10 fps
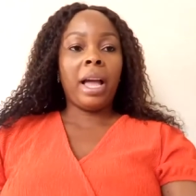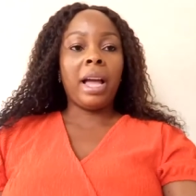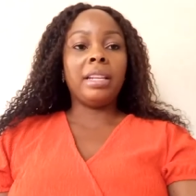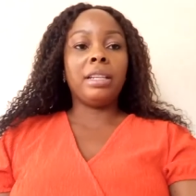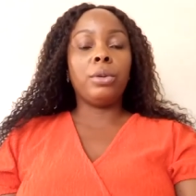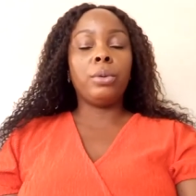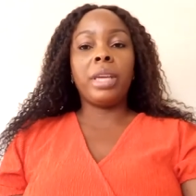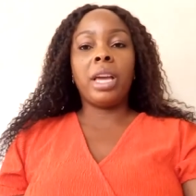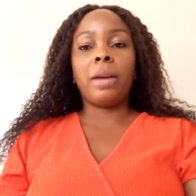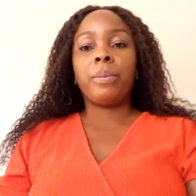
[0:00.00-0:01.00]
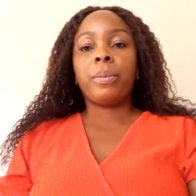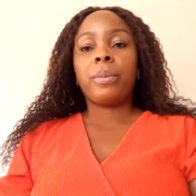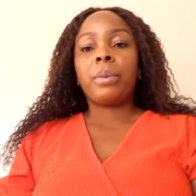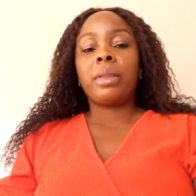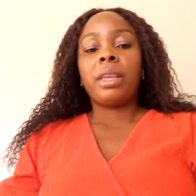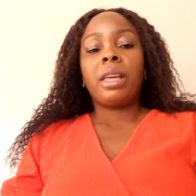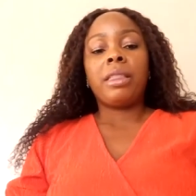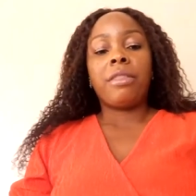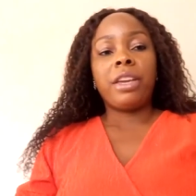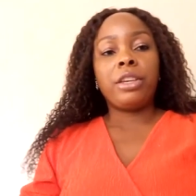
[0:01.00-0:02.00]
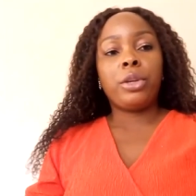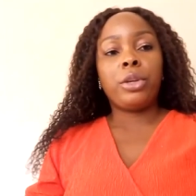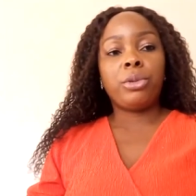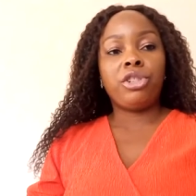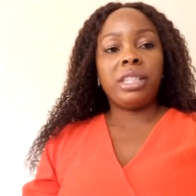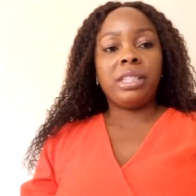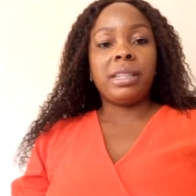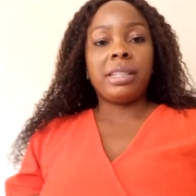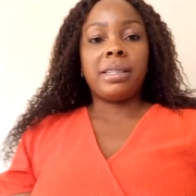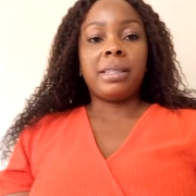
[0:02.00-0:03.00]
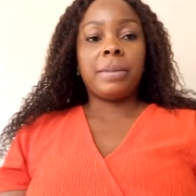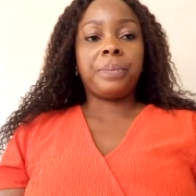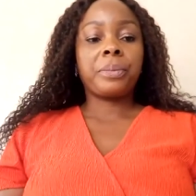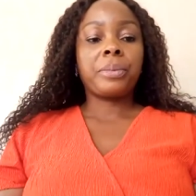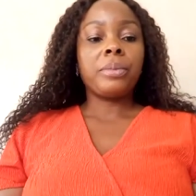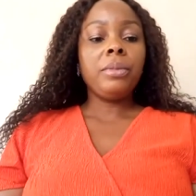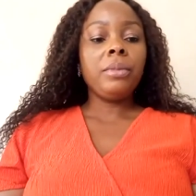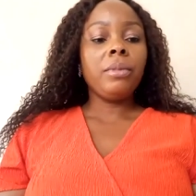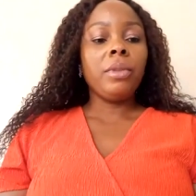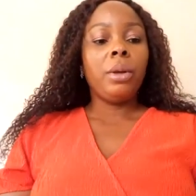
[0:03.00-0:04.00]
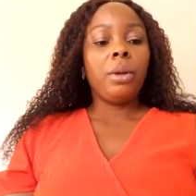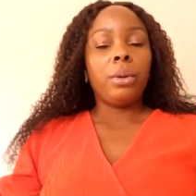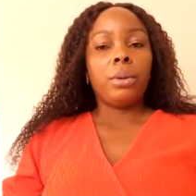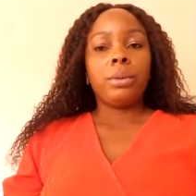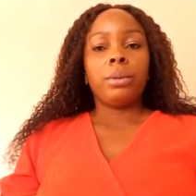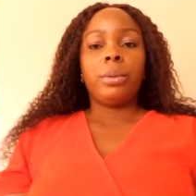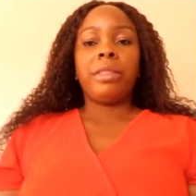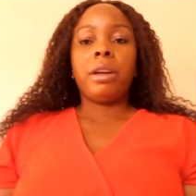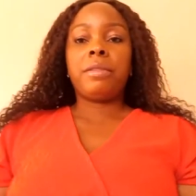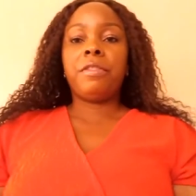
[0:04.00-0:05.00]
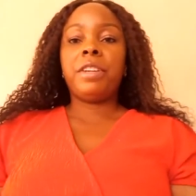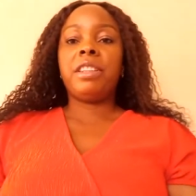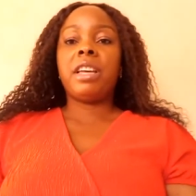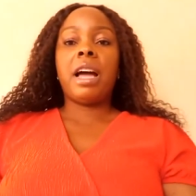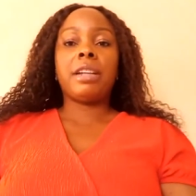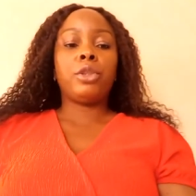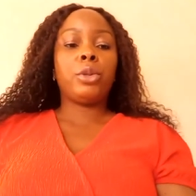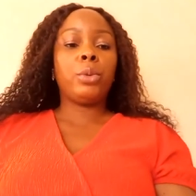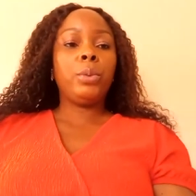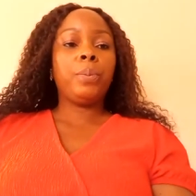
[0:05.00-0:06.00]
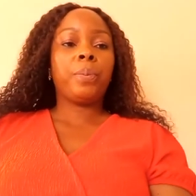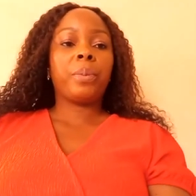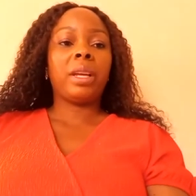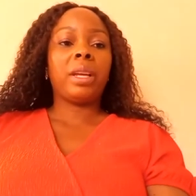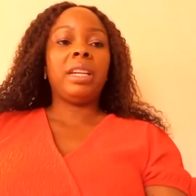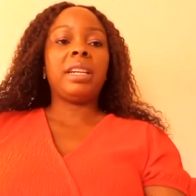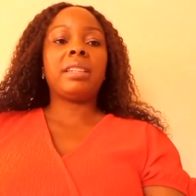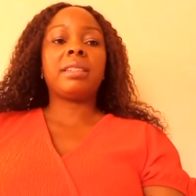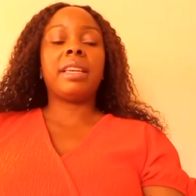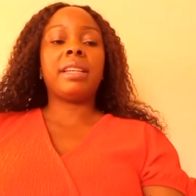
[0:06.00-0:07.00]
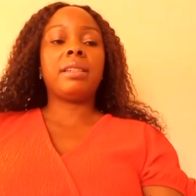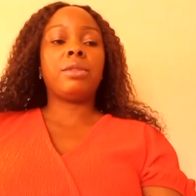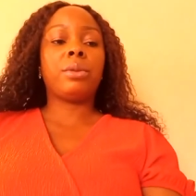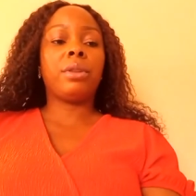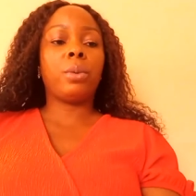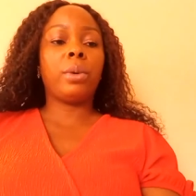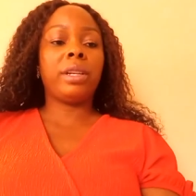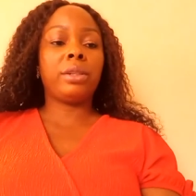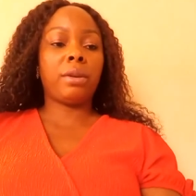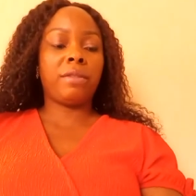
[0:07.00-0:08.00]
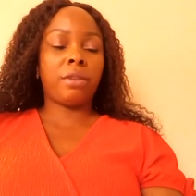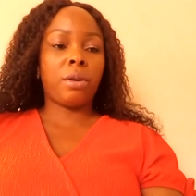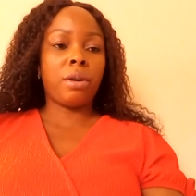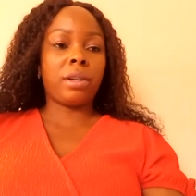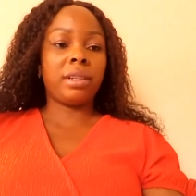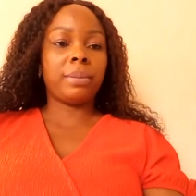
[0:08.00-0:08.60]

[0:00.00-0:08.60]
Hallelujah. Thank you, Jesus. Without further ado, let us get into the word of God.